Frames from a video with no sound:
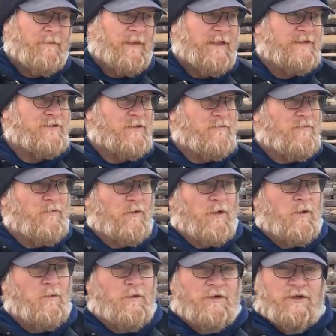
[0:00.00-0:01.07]
And so for
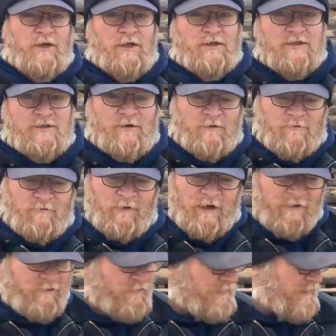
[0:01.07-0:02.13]
our wood cook stove,
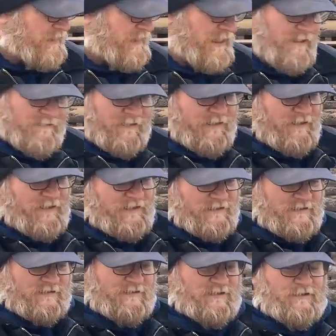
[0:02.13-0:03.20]
rather than having
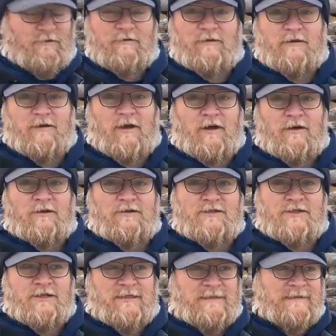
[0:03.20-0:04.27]
these, the
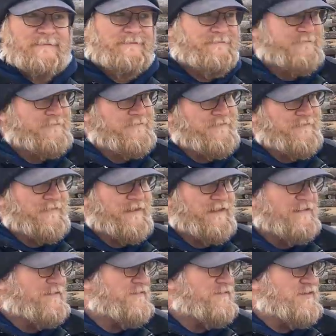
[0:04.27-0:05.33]
large
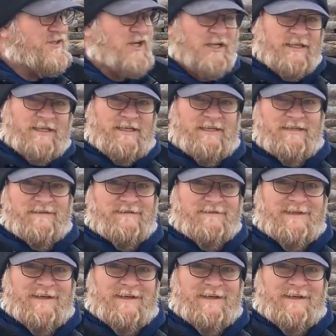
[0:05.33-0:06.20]
chunky